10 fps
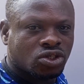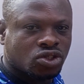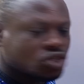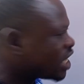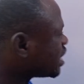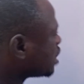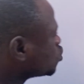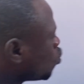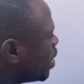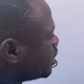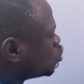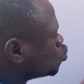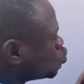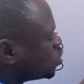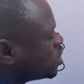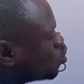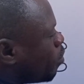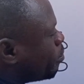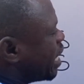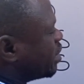Do you get that? So when the 2 things
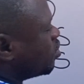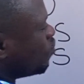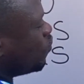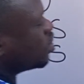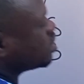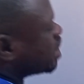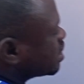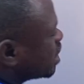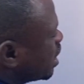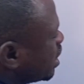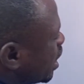combine, for instance now,